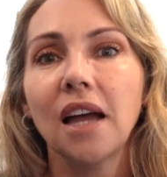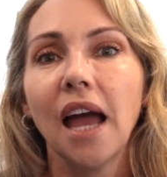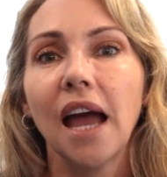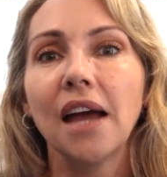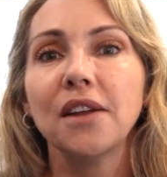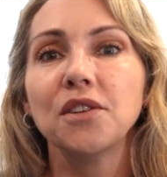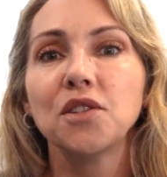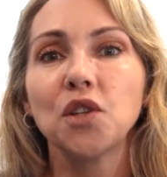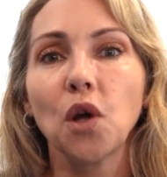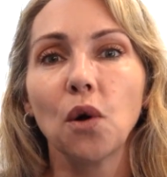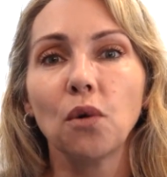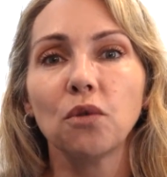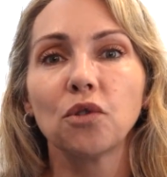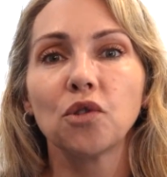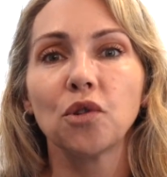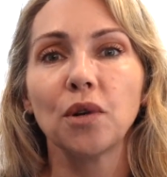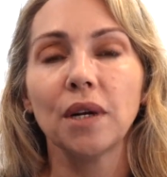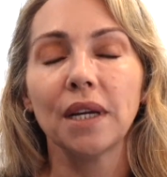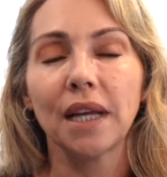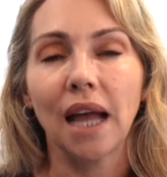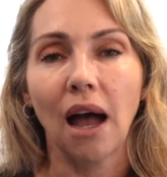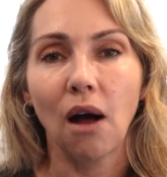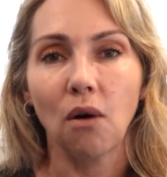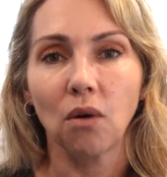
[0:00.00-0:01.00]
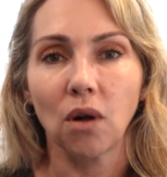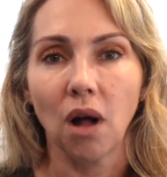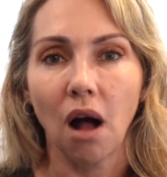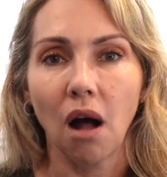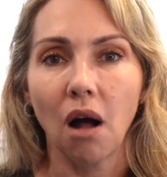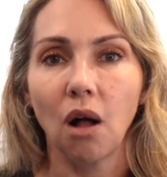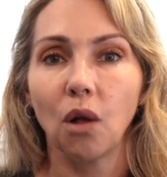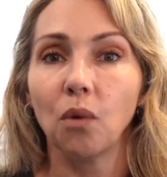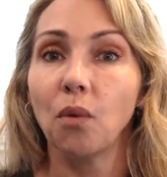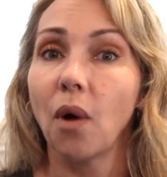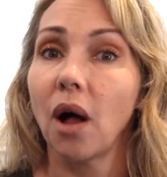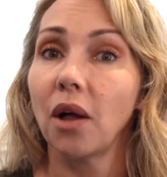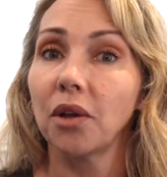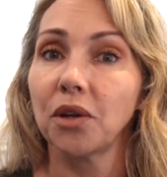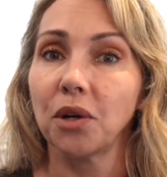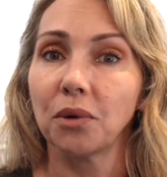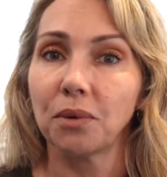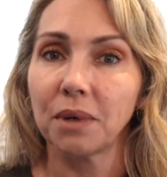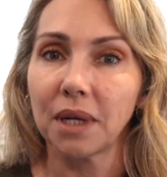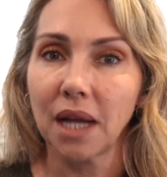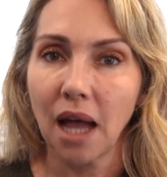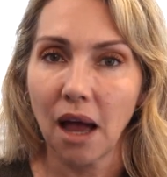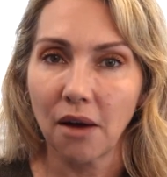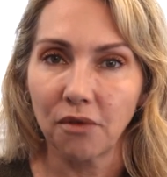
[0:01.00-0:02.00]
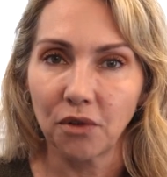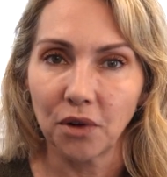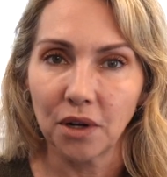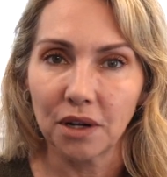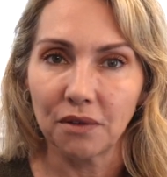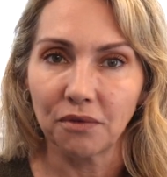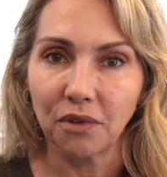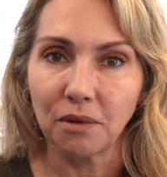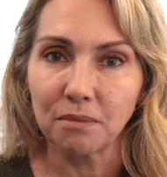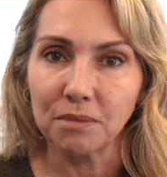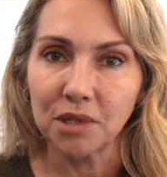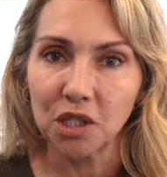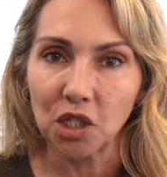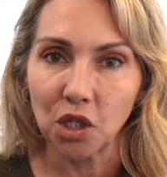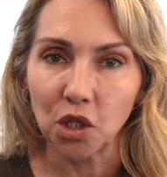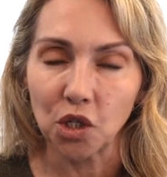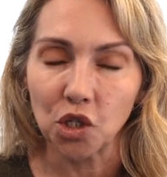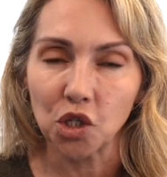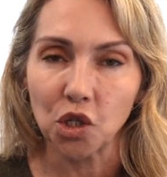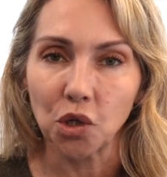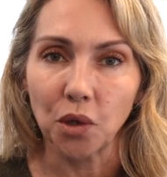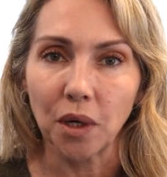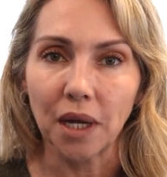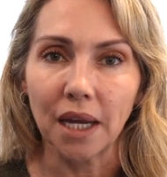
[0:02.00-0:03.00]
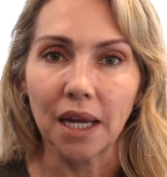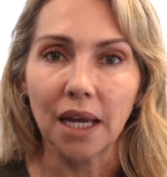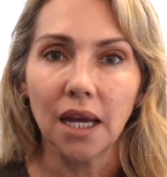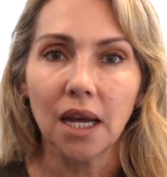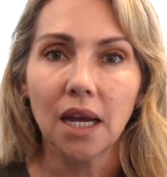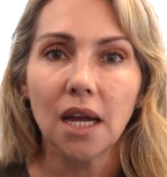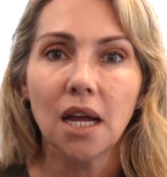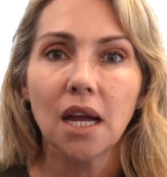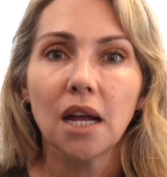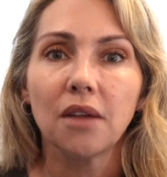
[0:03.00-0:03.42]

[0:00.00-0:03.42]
And don't drink alcohol while you're recovering from surgery.